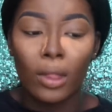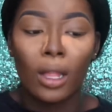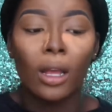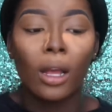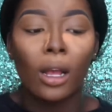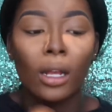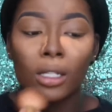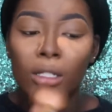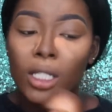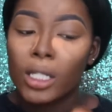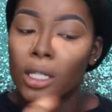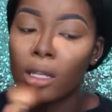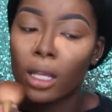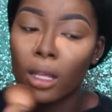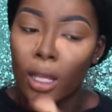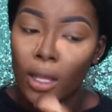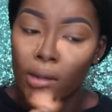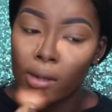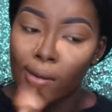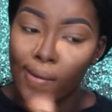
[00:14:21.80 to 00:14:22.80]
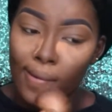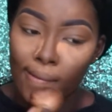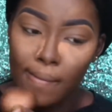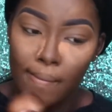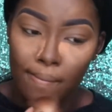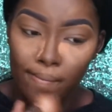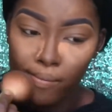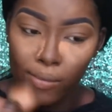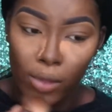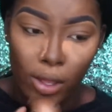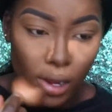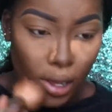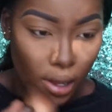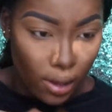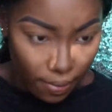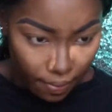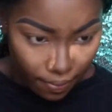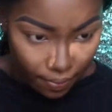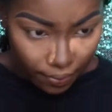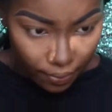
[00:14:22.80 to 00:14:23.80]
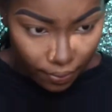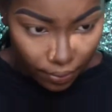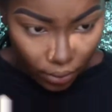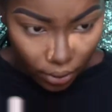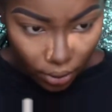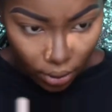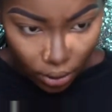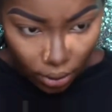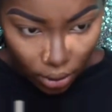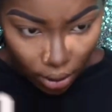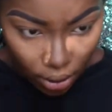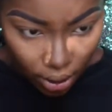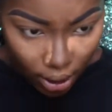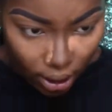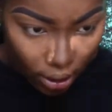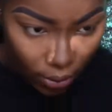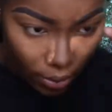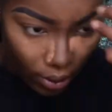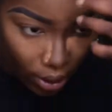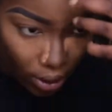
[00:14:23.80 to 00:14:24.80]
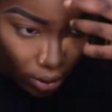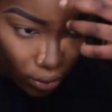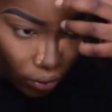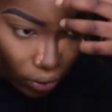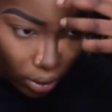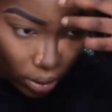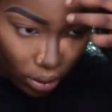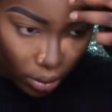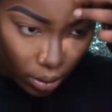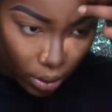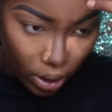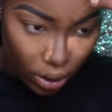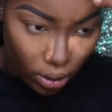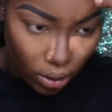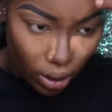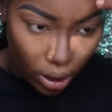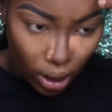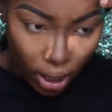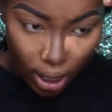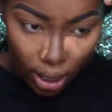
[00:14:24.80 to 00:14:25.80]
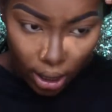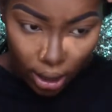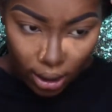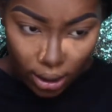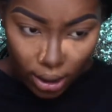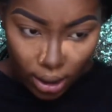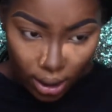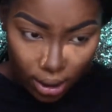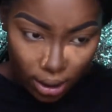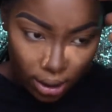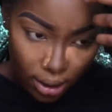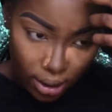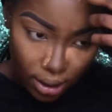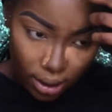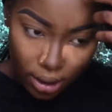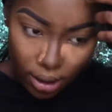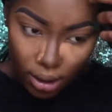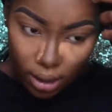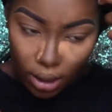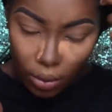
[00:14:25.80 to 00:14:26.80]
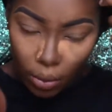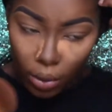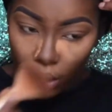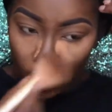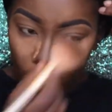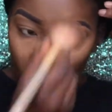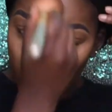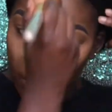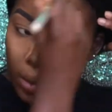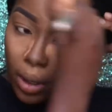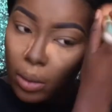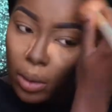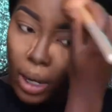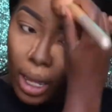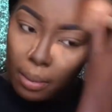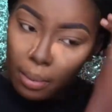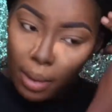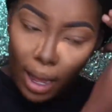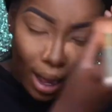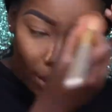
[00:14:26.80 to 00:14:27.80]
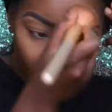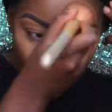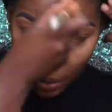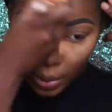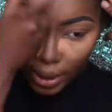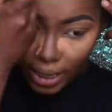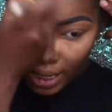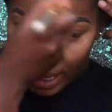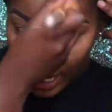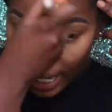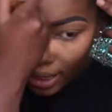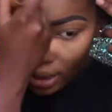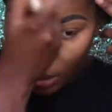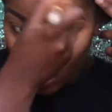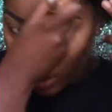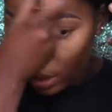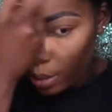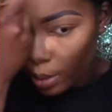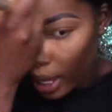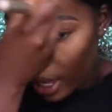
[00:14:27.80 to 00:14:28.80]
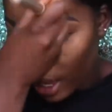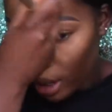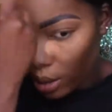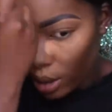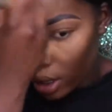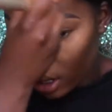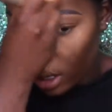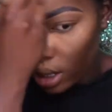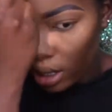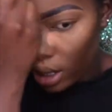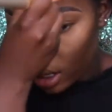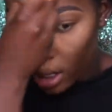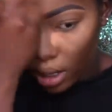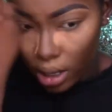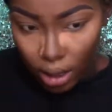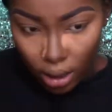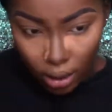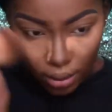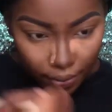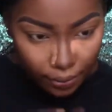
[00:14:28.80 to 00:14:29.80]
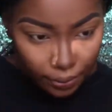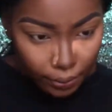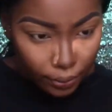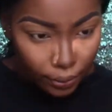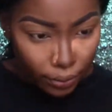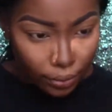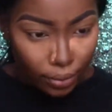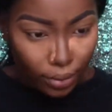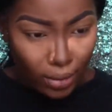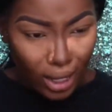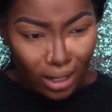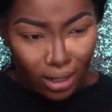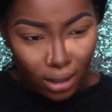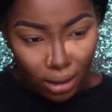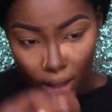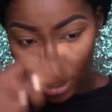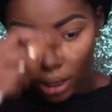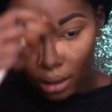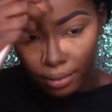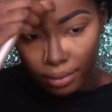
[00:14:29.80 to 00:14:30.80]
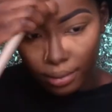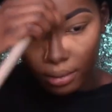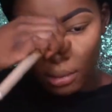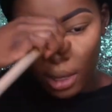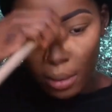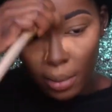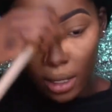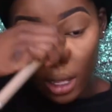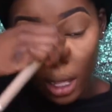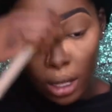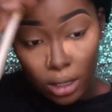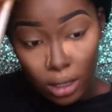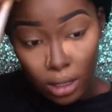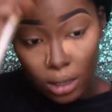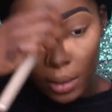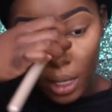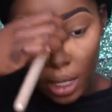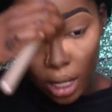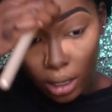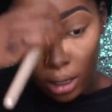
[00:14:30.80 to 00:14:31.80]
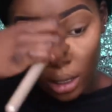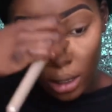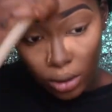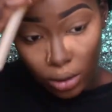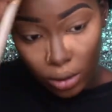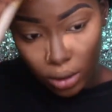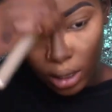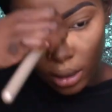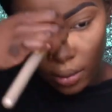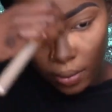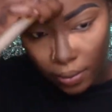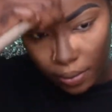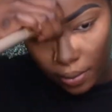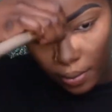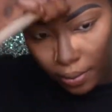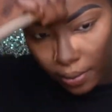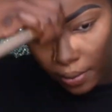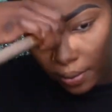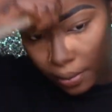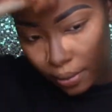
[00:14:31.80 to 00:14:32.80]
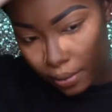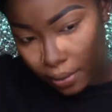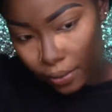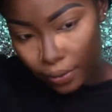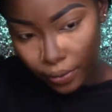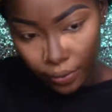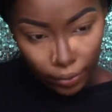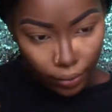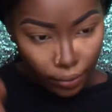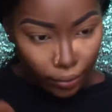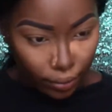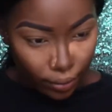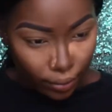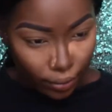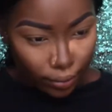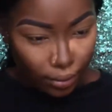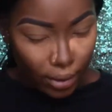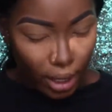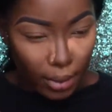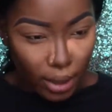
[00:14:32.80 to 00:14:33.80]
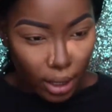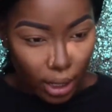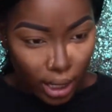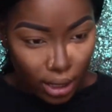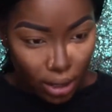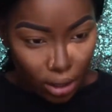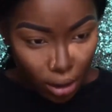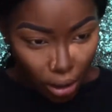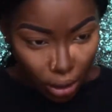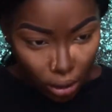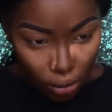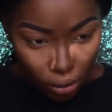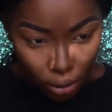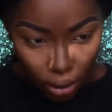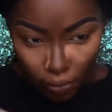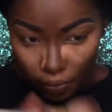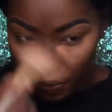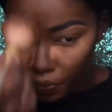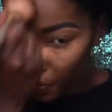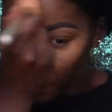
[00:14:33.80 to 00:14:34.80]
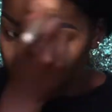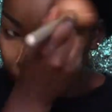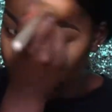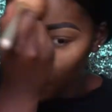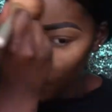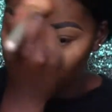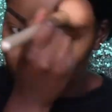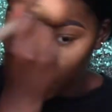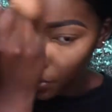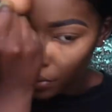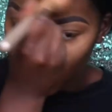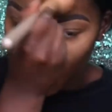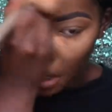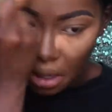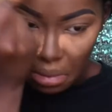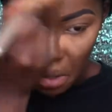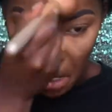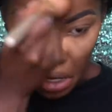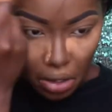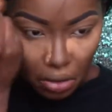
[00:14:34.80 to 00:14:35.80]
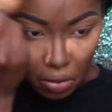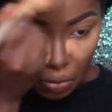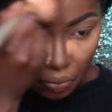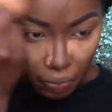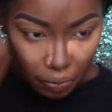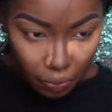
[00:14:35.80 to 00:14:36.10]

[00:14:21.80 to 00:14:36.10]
ashy and, you know, the things we go through when we use our highlighter. When we set with powder. I don't know. Maybe it's just me that goes through it. Maybe you guys don't go through it. Let me know.